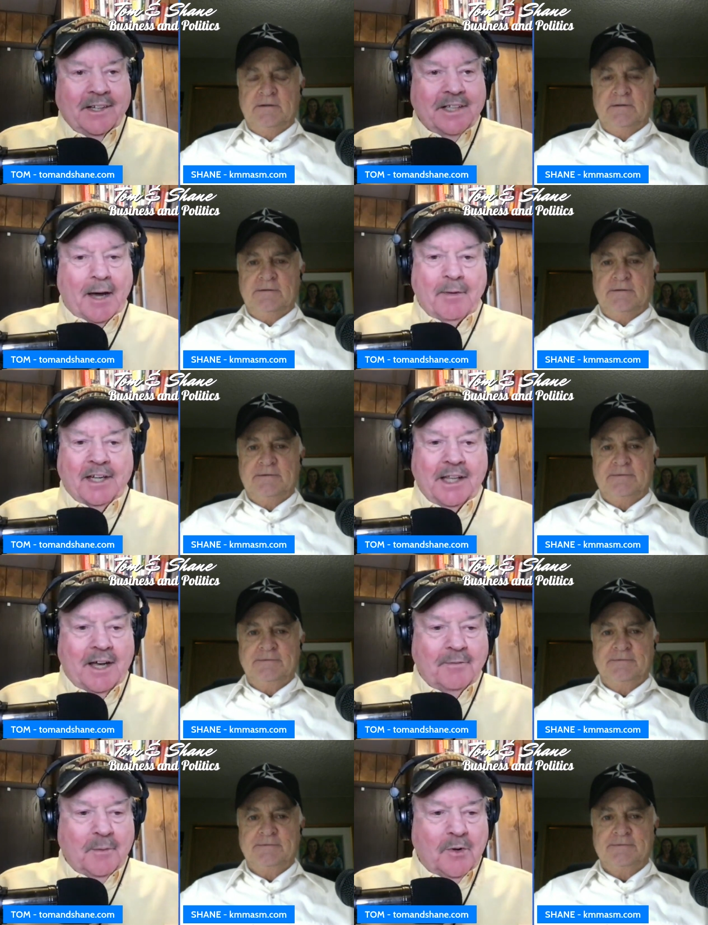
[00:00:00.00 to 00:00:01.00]
Speaker 1: Tom
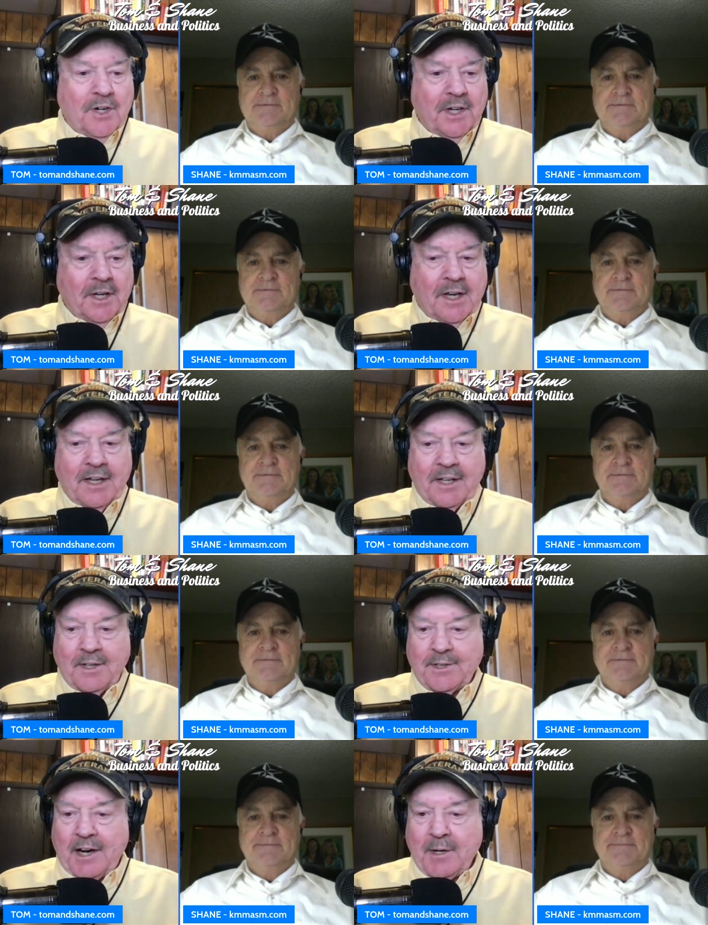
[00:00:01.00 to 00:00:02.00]
Egelhoff, your morning,
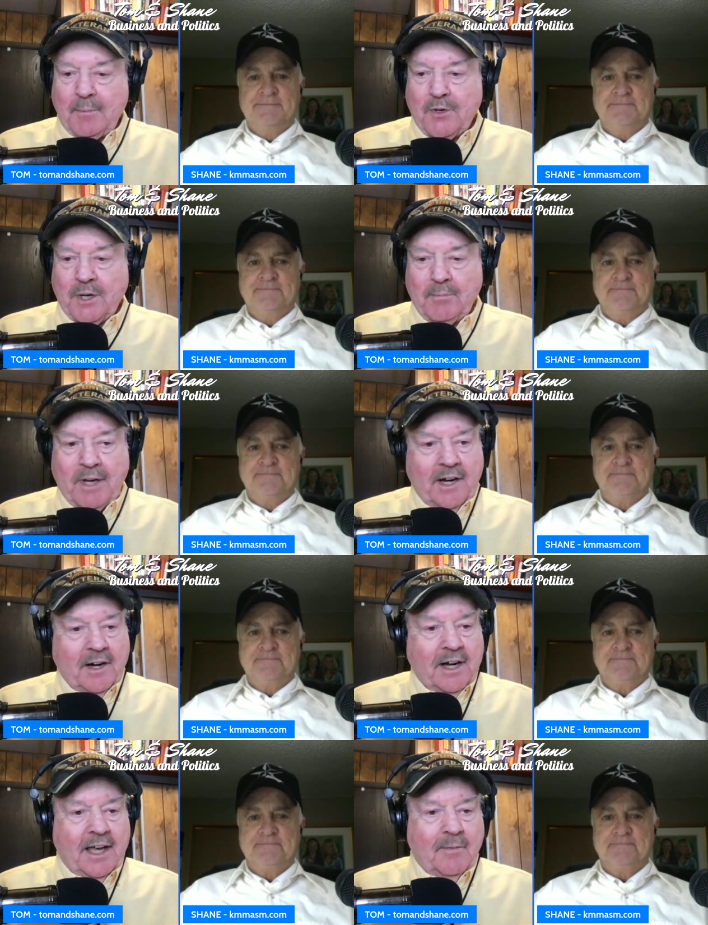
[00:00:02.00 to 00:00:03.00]
uh, Saturday morning
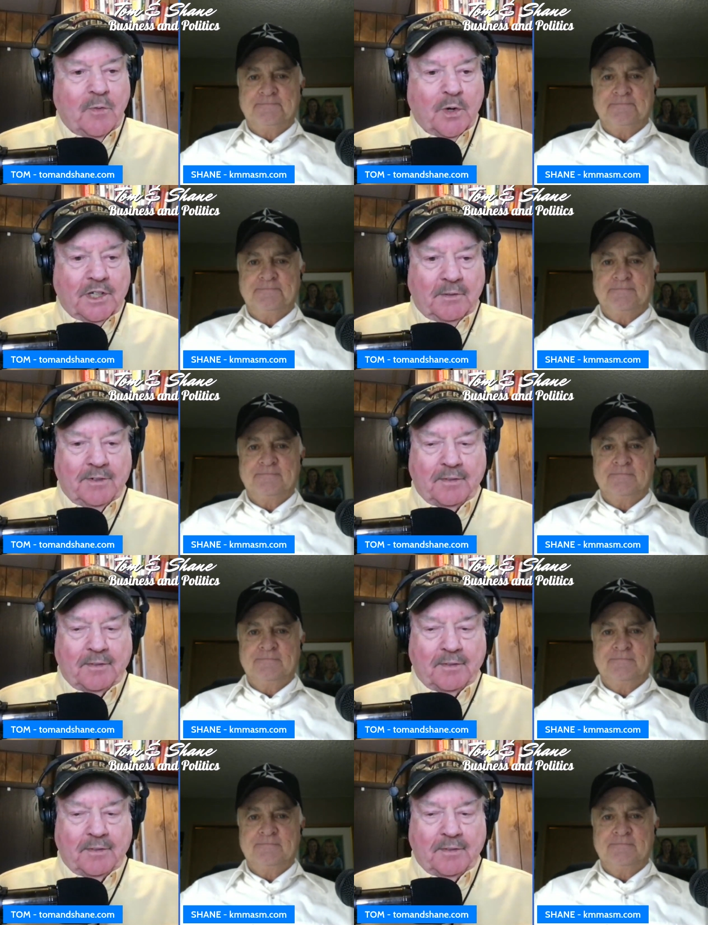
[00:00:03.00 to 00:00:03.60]
mayor, A M fourteen